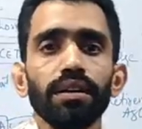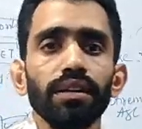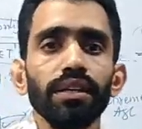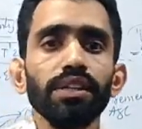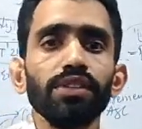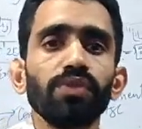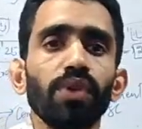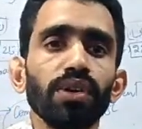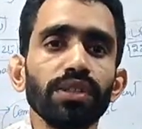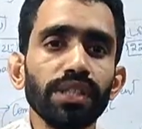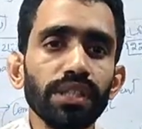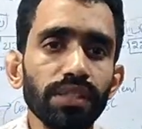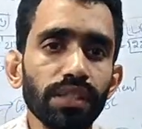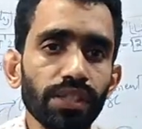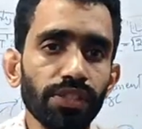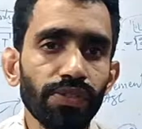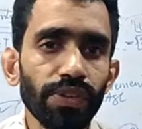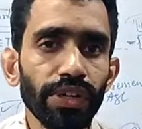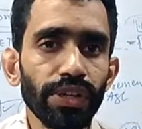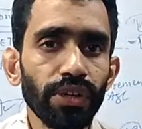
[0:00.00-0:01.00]
is watching
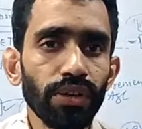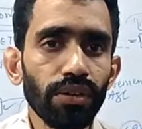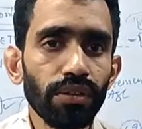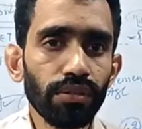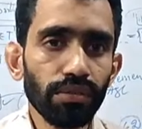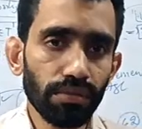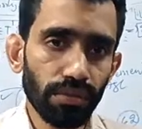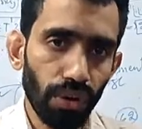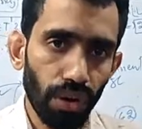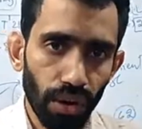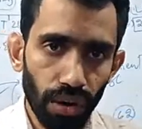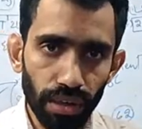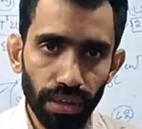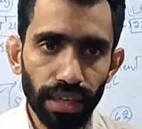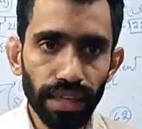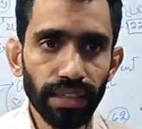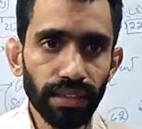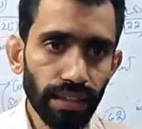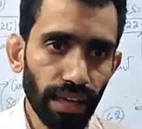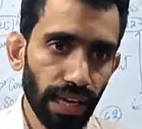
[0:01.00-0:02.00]
this video
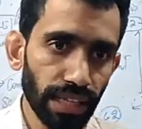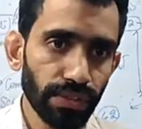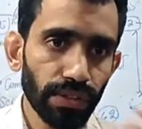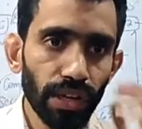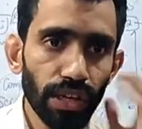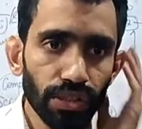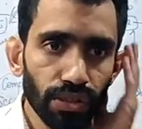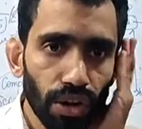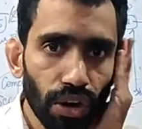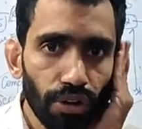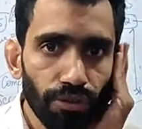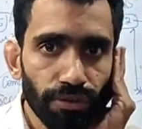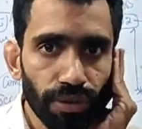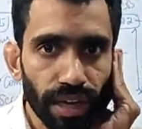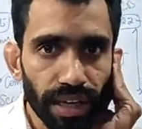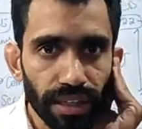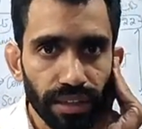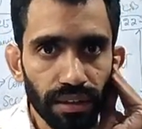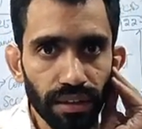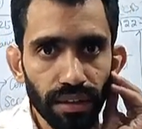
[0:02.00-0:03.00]
online as well as
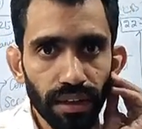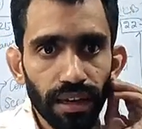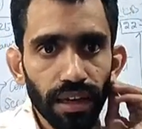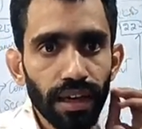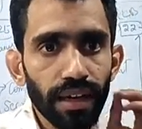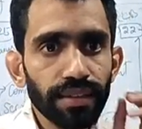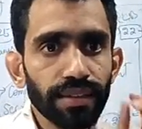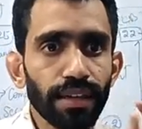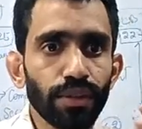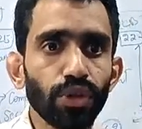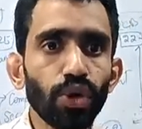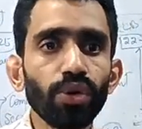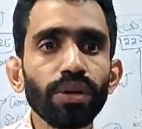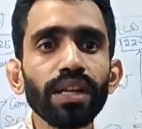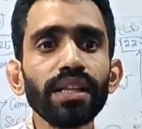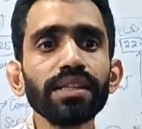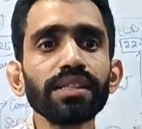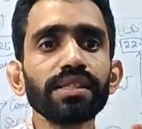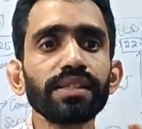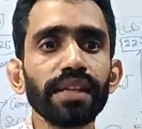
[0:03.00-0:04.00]
offline, the
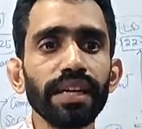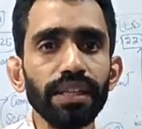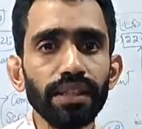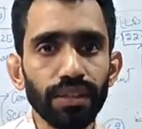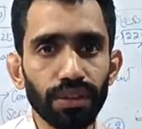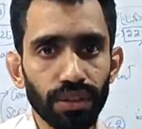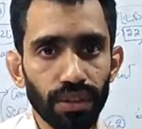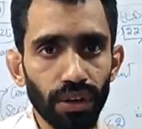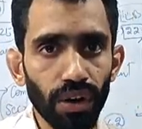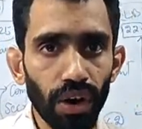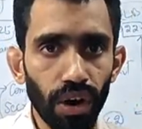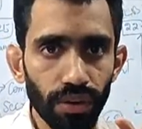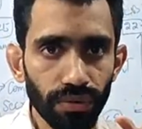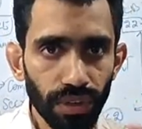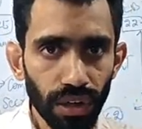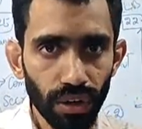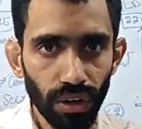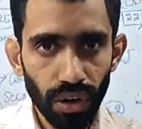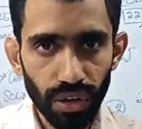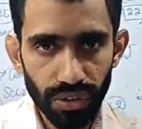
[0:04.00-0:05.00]
total strength of
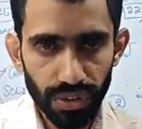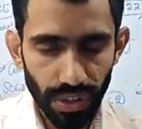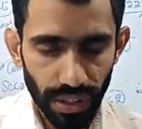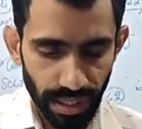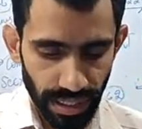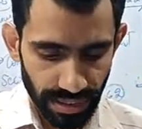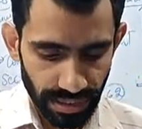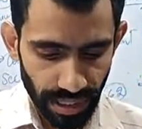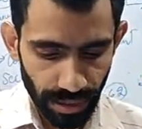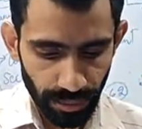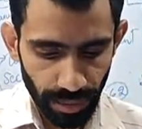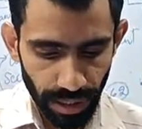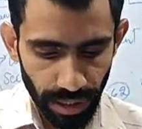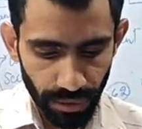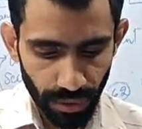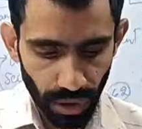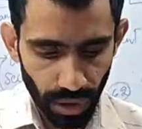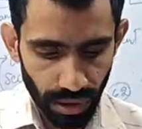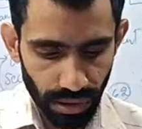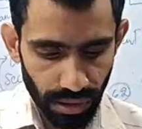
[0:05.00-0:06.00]
the Constituent Assembly
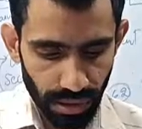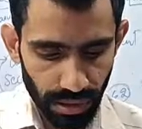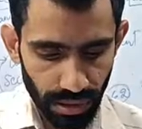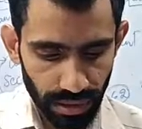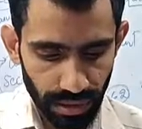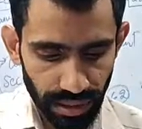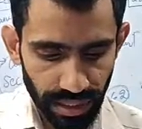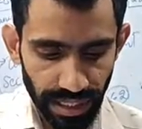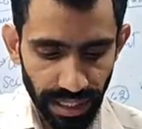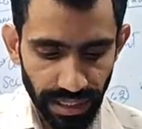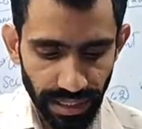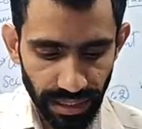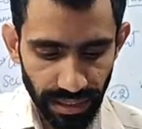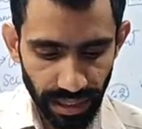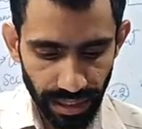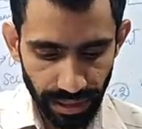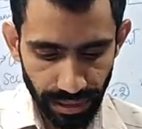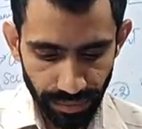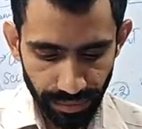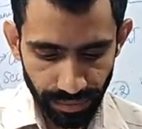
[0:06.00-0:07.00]
was
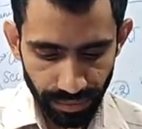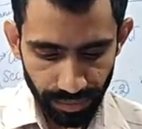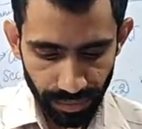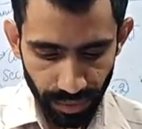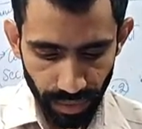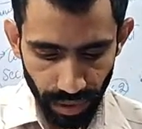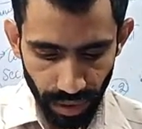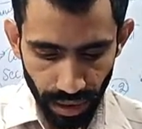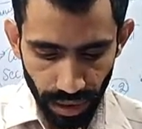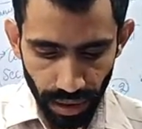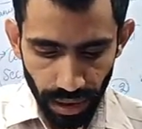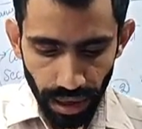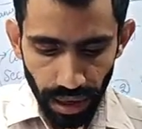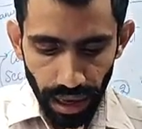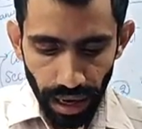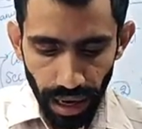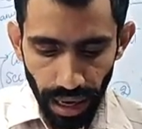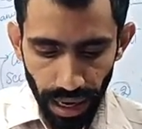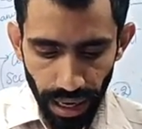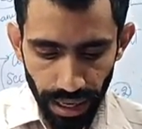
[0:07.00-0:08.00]
389.
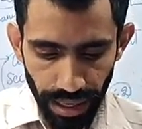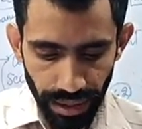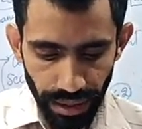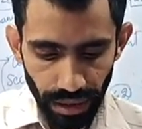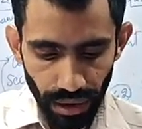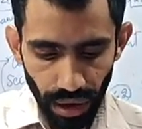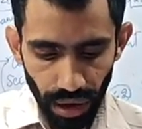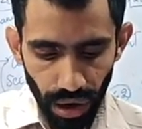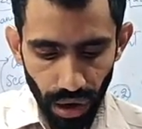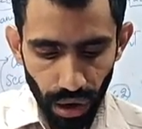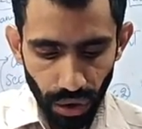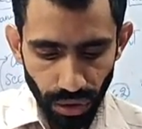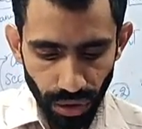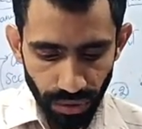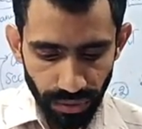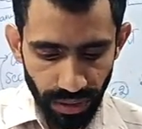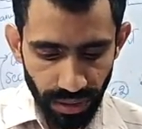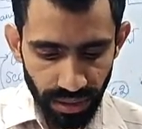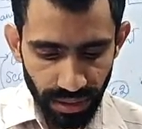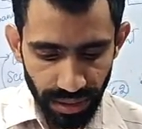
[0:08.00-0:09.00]
And out
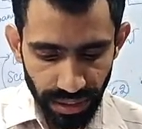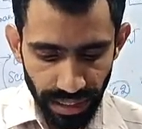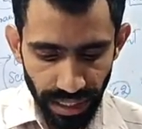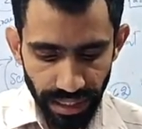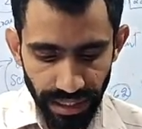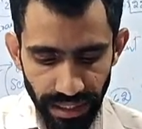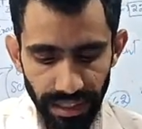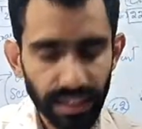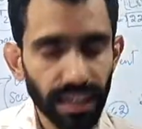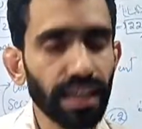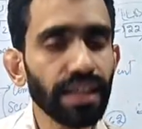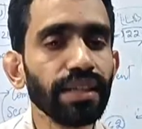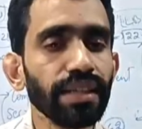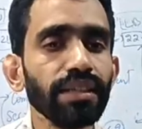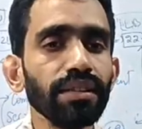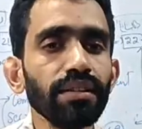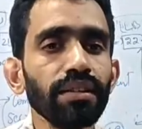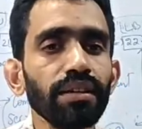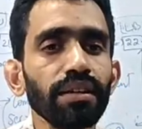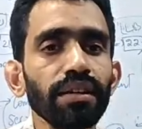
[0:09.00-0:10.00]
of this
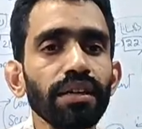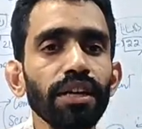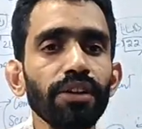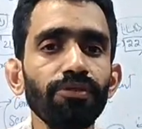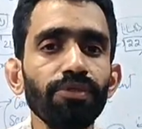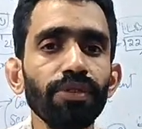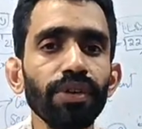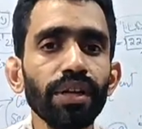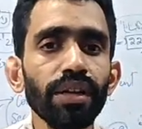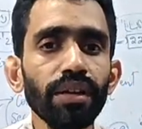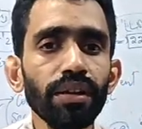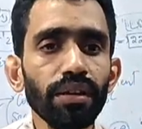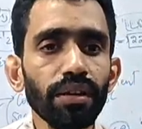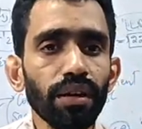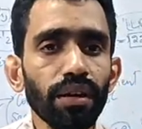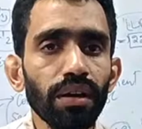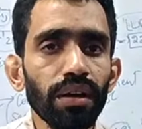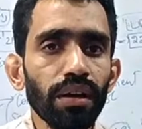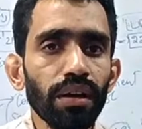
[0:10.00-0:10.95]
389, if we